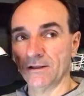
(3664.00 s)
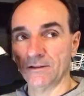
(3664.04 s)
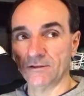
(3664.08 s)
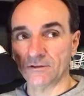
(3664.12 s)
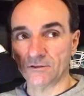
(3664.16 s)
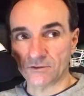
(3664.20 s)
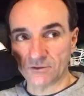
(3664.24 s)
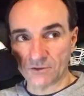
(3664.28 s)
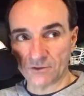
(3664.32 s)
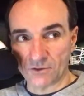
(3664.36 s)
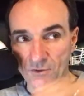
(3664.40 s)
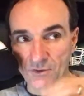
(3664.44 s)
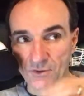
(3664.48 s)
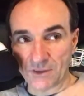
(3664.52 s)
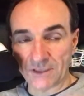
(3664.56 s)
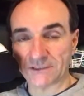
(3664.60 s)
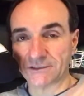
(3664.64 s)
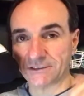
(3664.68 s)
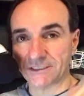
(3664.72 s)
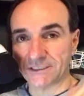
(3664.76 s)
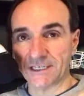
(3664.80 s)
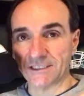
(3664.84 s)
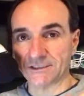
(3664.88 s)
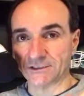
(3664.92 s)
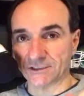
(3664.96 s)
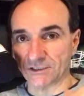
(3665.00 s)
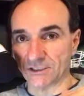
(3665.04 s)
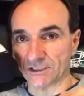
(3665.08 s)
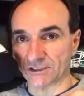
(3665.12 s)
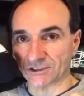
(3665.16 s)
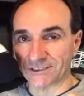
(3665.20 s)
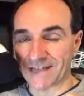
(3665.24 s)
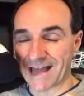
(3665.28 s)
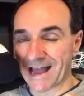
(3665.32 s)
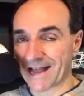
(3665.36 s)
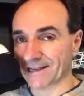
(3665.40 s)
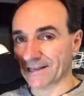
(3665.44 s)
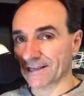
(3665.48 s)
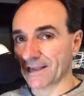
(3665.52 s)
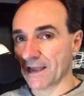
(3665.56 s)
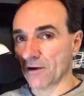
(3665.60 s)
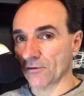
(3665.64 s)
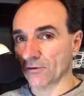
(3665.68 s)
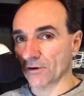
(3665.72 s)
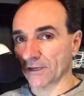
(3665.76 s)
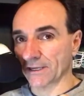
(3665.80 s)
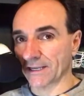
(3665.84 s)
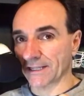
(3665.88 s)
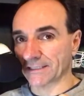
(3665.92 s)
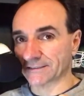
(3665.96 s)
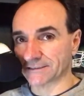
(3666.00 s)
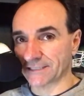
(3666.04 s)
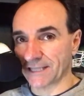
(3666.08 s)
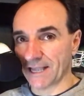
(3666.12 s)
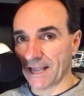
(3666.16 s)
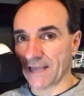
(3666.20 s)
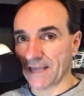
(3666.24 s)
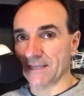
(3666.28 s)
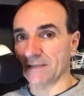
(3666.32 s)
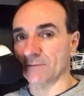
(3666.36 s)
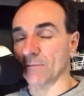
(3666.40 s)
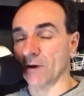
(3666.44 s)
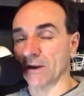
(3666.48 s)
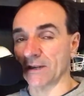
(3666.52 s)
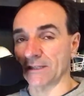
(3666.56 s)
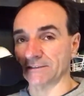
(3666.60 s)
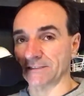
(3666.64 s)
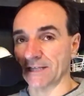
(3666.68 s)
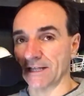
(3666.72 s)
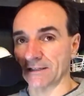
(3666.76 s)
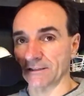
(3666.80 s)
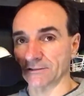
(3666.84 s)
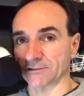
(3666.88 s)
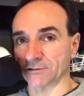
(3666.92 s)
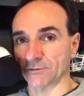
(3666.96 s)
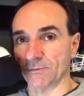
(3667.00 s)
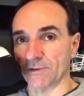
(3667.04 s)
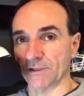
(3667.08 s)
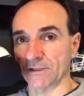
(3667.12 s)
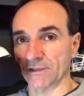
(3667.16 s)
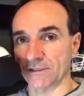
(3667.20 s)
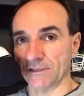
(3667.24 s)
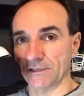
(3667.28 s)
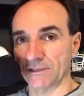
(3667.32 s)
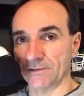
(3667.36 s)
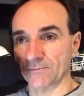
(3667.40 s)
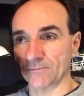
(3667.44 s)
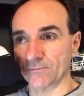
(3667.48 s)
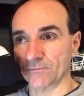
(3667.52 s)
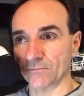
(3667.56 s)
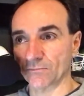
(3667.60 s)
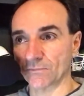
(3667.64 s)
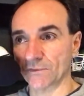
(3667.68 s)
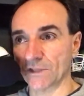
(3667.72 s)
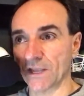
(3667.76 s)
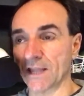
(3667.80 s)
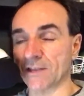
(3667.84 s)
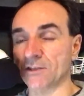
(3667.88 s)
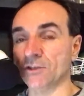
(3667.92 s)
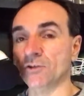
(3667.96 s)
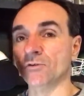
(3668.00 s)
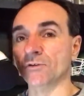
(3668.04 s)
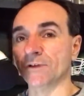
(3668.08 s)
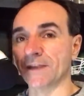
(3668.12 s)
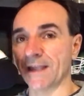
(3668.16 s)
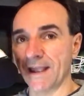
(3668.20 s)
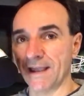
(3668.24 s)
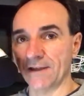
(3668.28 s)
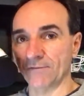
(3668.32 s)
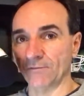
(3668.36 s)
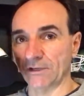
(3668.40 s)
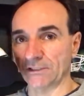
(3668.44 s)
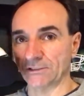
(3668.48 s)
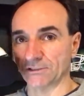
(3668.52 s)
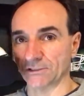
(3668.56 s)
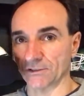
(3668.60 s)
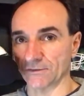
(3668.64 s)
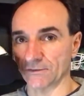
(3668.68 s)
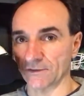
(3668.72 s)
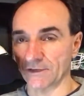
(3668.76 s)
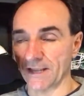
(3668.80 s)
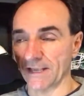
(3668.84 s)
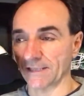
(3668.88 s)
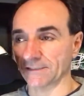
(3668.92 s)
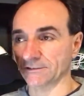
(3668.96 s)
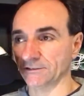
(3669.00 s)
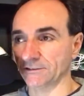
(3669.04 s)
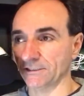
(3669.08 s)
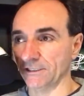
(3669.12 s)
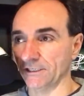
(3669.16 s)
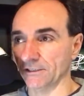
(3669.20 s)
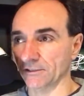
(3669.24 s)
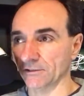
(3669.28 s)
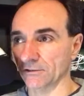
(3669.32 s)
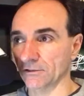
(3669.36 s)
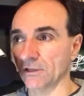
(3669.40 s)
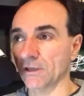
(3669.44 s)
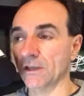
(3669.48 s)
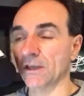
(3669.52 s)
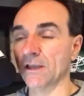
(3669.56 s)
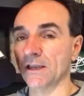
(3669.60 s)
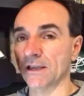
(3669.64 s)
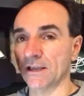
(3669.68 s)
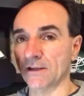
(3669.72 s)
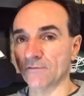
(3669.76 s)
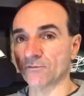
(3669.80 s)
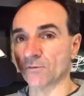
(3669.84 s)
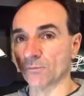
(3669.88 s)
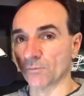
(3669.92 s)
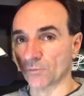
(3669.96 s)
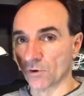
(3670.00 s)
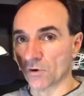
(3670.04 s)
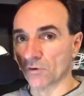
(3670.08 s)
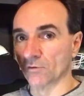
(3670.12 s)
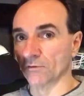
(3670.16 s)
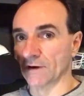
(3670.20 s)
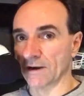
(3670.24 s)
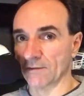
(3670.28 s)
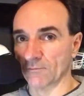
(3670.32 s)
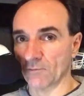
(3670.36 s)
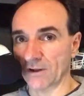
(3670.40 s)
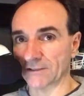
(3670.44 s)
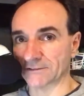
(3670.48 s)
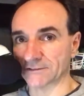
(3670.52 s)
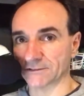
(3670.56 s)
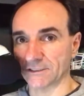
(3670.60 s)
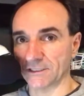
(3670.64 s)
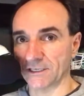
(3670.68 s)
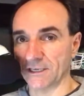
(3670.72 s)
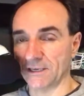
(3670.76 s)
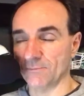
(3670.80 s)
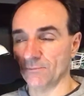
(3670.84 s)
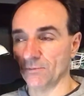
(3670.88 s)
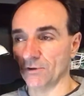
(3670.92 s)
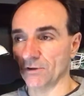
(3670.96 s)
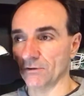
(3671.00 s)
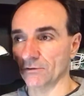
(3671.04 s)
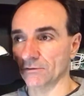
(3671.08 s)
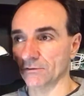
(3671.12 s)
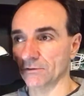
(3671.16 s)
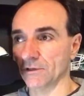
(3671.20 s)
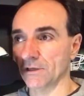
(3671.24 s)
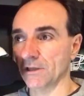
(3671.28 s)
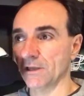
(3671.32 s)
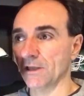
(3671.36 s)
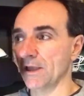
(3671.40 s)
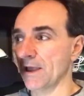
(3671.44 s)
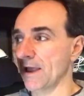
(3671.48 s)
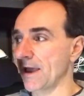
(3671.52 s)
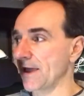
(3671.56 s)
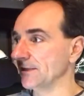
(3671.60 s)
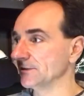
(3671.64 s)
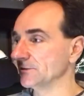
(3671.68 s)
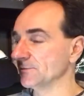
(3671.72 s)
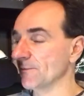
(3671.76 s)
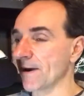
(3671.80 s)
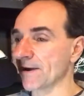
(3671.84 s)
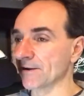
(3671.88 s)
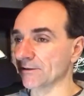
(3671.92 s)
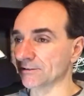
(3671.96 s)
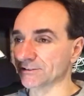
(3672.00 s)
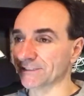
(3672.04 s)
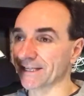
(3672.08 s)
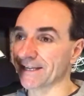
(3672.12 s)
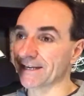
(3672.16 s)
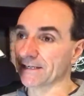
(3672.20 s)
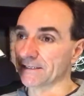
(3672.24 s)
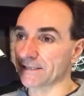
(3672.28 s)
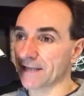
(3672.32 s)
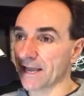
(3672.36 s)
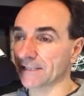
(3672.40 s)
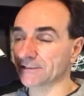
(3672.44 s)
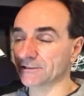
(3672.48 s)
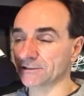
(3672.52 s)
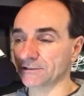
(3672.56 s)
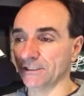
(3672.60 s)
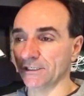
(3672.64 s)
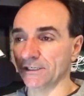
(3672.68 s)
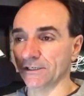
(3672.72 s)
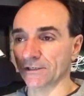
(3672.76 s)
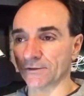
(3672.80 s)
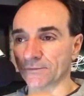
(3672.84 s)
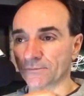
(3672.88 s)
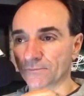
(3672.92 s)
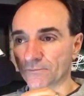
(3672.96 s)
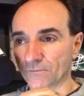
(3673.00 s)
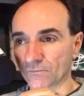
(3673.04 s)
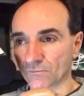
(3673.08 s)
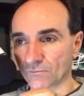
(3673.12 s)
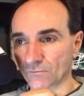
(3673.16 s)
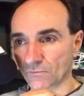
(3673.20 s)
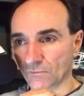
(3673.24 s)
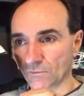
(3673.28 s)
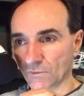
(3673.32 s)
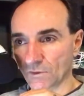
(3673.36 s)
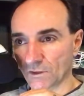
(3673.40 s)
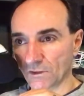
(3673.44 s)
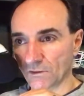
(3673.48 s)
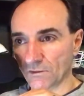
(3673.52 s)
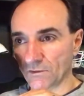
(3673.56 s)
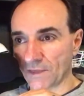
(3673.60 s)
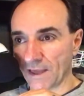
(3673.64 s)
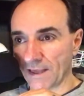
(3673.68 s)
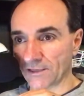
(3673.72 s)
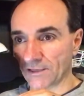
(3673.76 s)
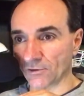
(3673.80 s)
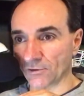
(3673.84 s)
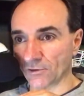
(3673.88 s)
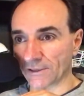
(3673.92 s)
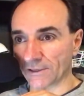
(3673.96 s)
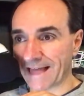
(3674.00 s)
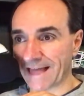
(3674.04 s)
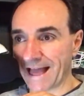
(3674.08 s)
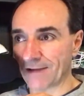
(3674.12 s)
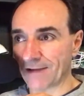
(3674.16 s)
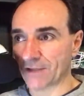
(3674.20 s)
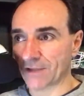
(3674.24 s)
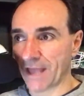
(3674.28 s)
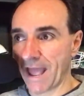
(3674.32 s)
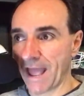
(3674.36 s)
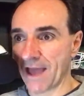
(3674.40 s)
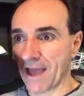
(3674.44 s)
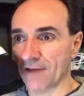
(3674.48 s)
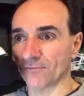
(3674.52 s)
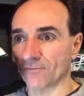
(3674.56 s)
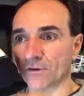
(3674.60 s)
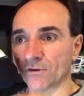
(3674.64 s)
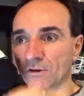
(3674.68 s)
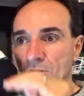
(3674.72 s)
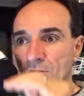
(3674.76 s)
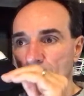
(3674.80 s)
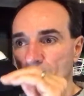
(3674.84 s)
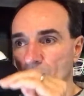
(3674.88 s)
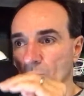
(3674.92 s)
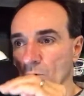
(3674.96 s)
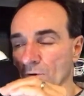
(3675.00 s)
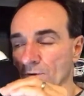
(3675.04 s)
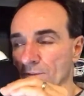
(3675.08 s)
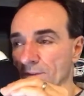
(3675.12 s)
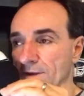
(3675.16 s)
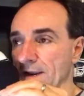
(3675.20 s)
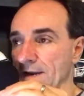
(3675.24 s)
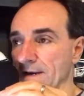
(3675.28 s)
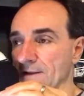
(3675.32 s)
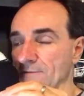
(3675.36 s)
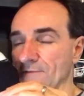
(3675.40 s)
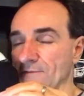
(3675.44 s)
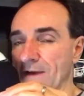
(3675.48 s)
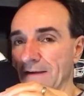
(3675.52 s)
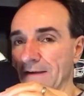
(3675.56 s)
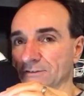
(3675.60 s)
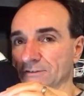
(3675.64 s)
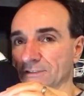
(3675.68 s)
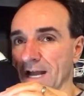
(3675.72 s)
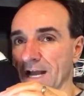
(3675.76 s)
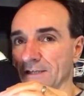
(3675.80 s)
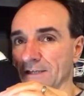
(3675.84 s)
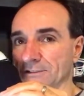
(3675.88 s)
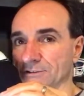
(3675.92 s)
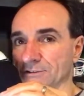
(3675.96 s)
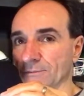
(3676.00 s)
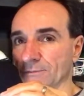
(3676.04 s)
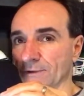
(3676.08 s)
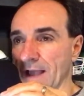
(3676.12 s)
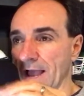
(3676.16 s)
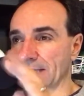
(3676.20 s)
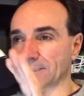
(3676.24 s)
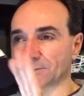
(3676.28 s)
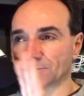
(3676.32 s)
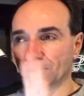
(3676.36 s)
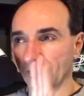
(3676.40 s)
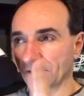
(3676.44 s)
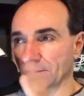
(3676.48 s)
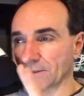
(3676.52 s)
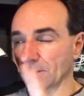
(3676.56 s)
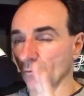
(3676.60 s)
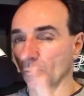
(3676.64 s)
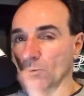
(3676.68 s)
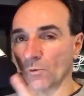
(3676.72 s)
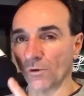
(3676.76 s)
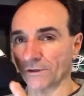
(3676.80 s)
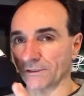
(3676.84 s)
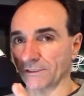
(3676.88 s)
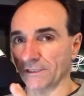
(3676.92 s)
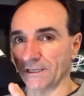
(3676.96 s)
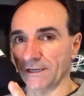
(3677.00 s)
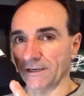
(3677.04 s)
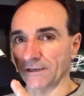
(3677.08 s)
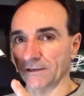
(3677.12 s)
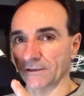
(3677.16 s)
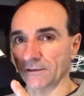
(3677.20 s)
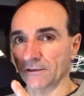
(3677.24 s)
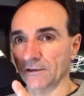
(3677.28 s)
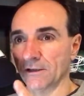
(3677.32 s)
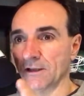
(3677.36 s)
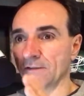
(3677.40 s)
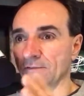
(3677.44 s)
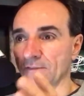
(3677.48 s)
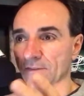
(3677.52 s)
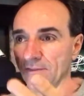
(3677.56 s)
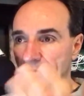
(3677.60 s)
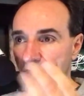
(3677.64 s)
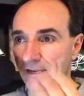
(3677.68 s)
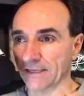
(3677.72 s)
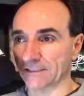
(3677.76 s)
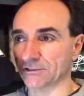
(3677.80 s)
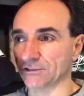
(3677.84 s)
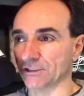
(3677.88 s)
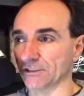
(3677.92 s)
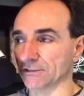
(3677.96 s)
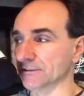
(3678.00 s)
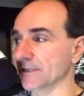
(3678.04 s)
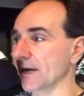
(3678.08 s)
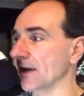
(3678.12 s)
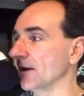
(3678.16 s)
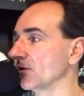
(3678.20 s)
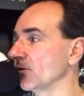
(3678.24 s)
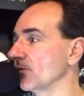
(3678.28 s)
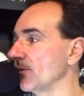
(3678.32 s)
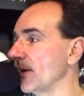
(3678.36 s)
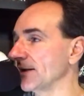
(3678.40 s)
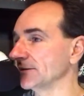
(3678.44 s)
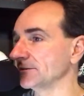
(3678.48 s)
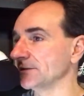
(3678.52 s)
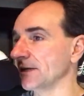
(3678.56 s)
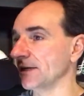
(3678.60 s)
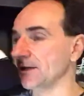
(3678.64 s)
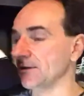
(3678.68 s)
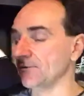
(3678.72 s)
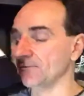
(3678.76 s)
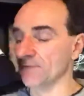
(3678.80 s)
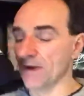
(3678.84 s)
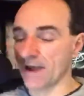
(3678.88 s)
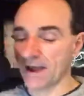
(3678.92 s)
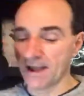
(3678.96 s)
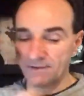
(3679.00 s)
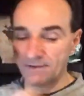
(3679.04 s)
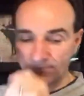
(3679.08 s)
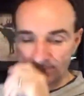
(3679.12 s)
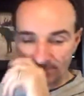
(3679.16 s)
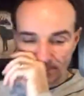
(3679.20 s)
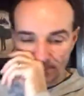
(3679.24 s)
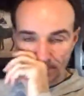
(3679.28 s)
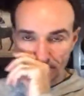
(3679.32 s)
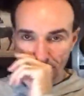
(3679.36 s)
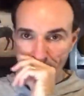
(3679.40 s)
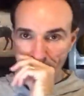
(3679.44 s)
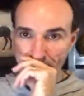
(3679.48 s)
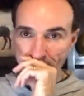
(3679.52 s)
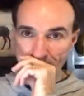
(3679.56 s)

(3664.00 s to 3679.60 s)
this season does not count against anybody's eligibility. And you can return the next year if the program wants to keep you. And it's my understanding next year that you're allowed to have more than 85 scholarship guys for, I think, 1 year. Then the next year, it's got to go back to 85.